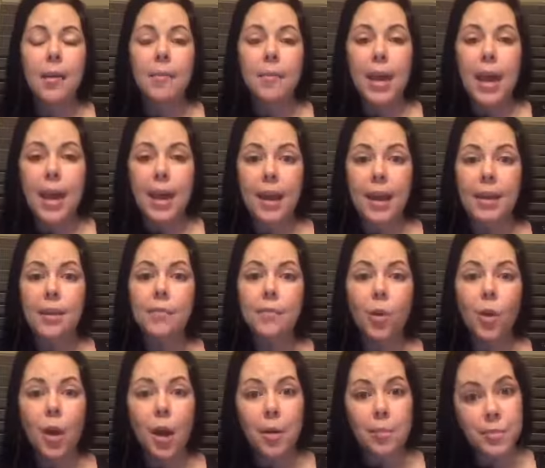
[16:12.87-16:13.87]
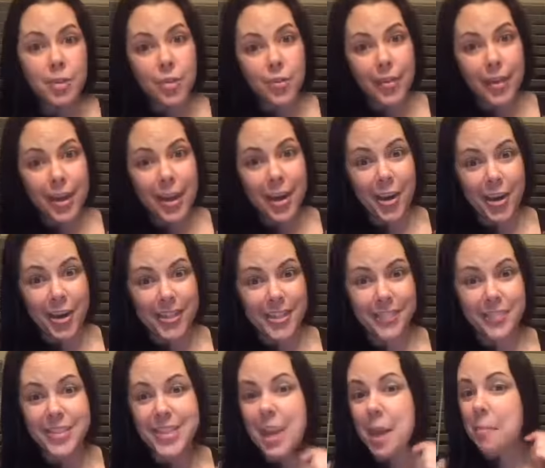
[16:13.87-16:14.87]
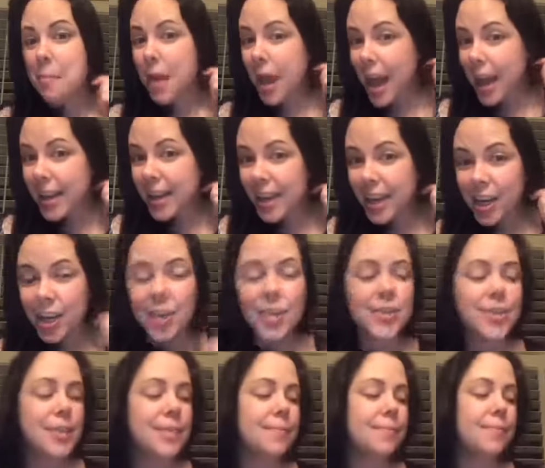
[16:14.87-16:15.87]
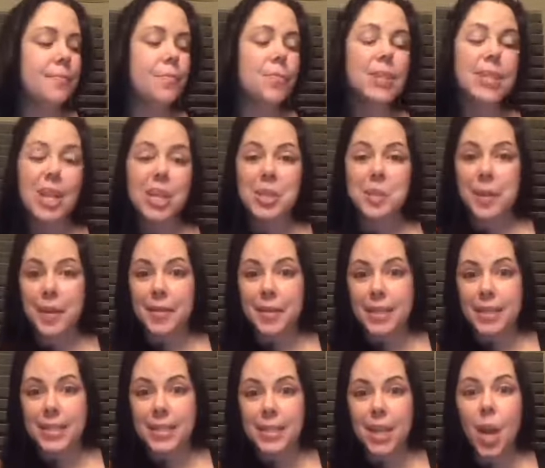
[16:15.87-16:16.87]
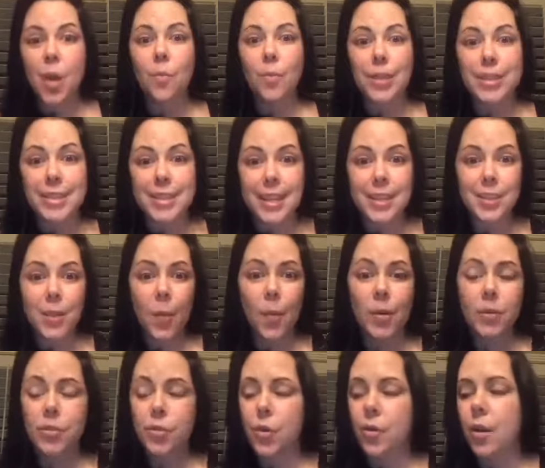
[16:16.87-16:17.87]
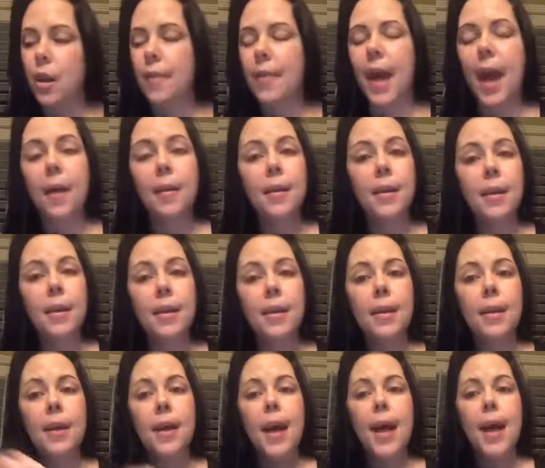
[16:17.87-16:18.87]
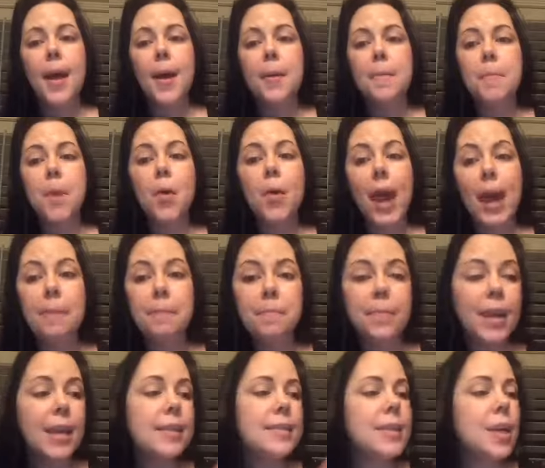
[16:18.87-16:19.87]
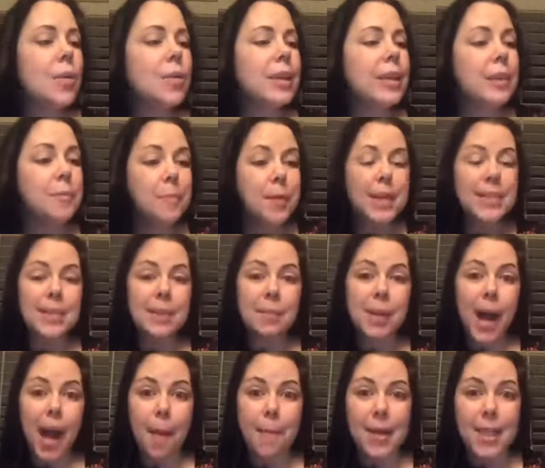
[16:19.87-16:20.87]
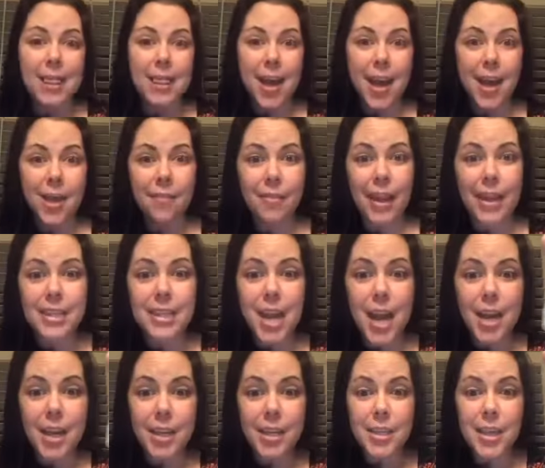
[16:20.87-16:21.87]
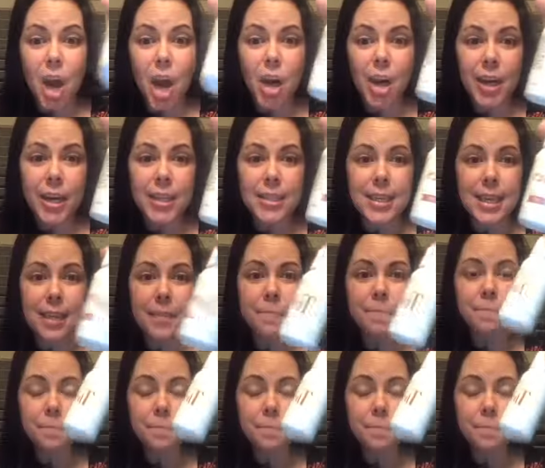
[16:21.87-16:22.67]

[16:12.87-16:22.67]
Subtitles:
And forearms are thin areas of skin. Behind ears, we talked about this on Wednesday, so I won't drone on that. Okay, so leave me some comment love like Donna already did.